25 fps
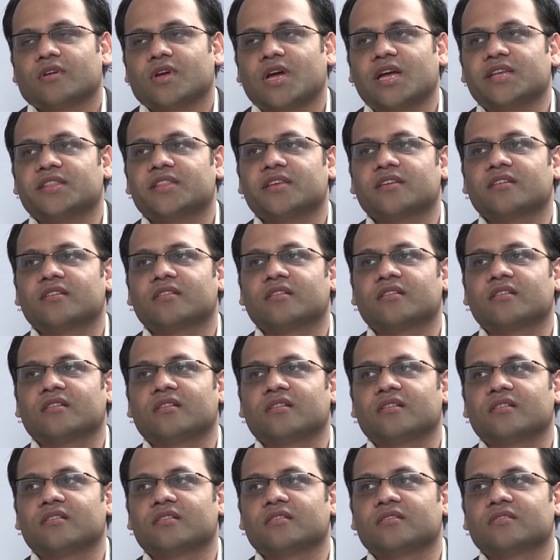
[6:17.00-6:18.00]
I think uh,
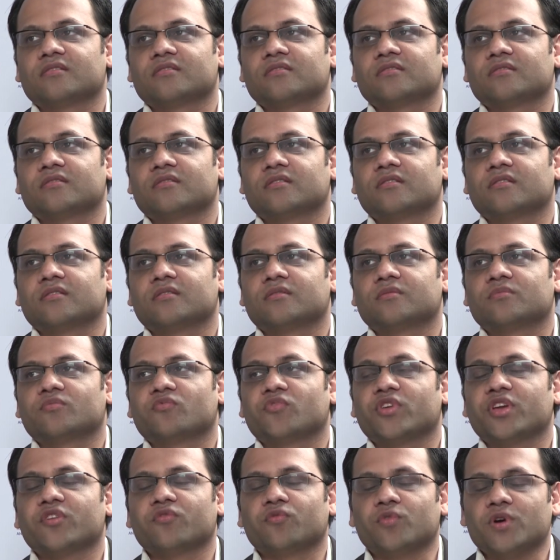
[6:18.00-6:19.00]
uh,
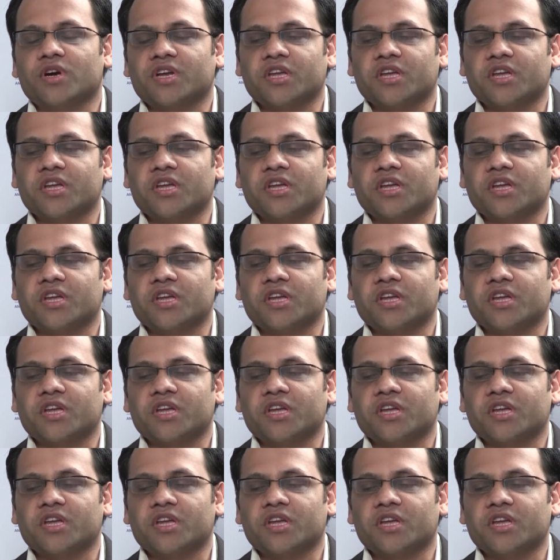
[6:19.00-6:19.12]
we are